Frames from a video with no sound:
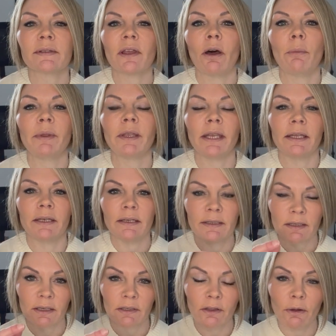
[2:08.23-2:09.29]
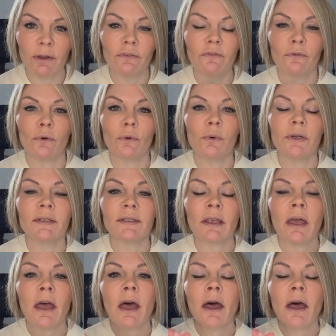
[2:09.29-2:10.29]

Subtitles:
coming in is that going forwards,